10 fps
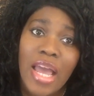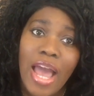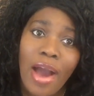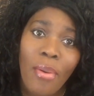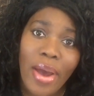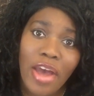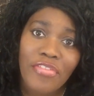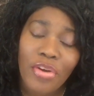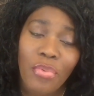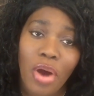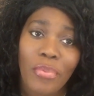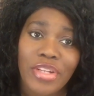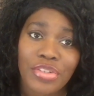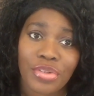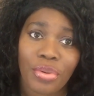However, what
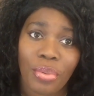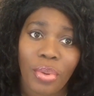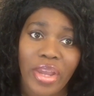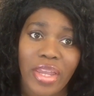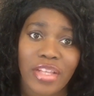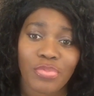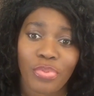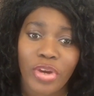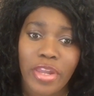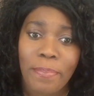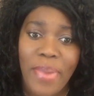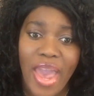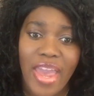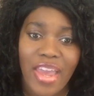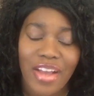we do is we
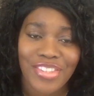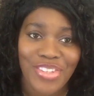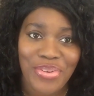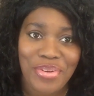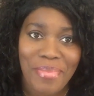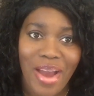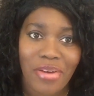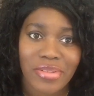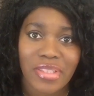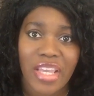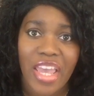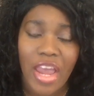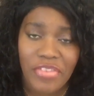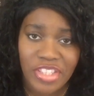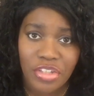pay a certain amount
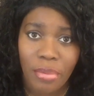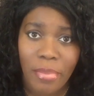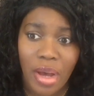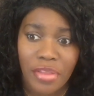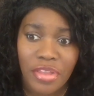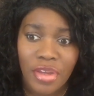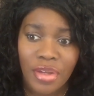every single month